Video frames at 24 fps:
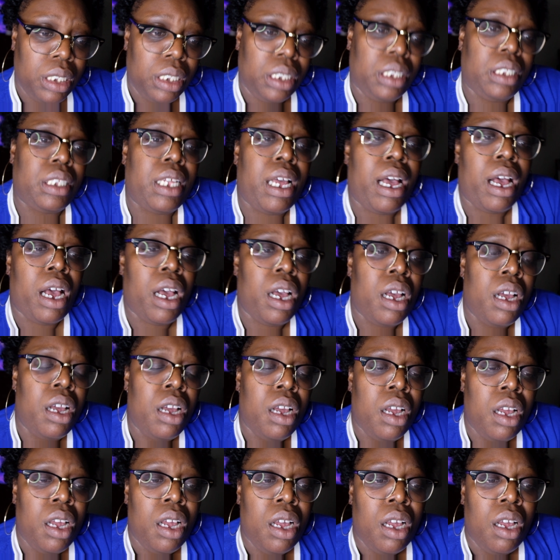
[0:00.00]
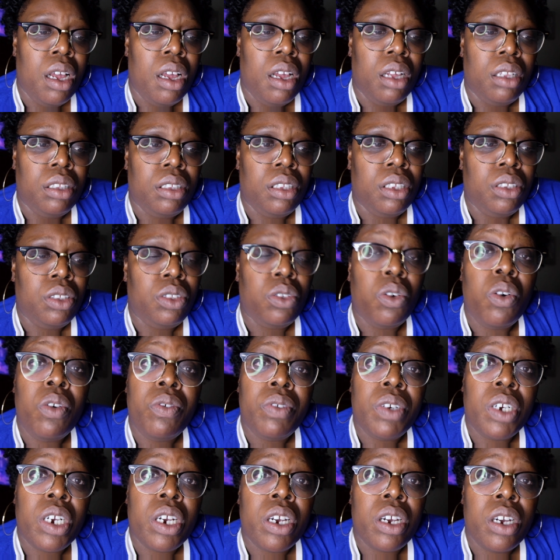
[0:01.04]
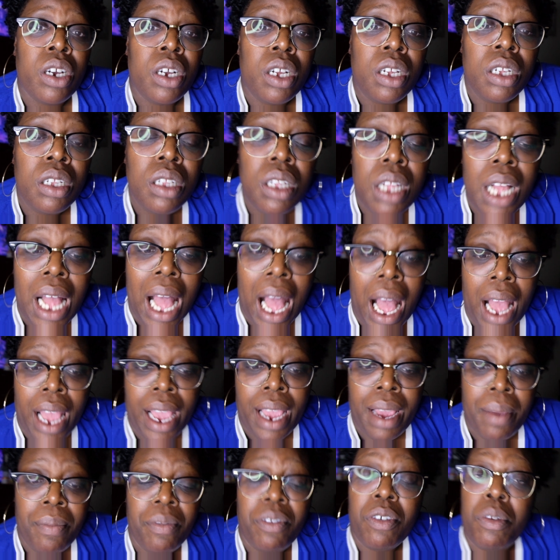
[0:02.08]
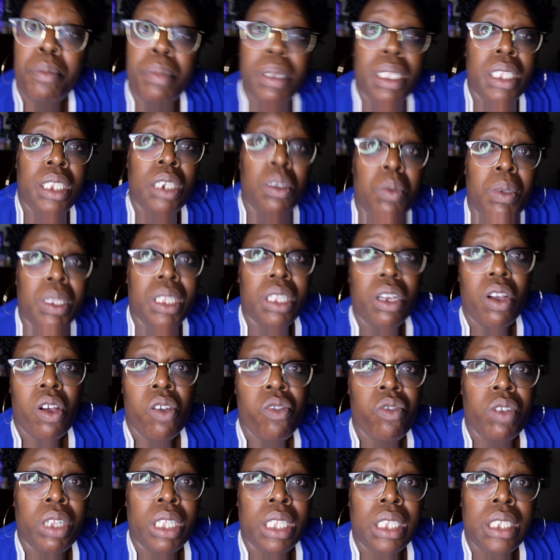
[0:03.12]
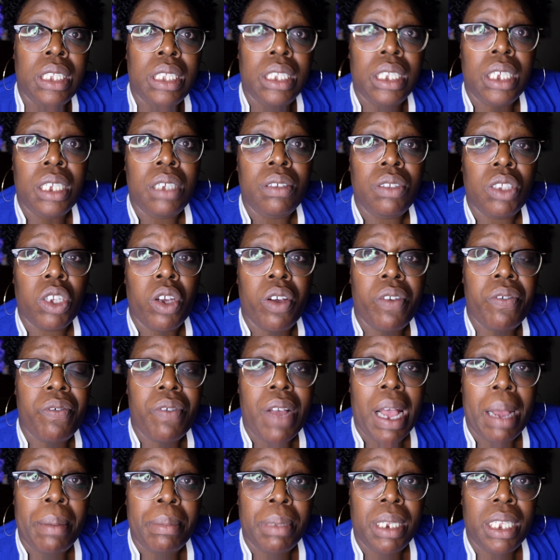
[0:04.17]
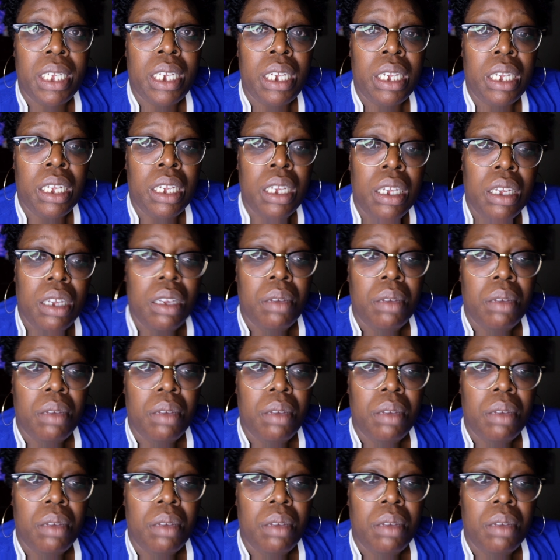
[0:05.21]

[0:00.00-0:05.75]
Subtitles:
is that the Dover girl, I am familiar with her relatives, her family,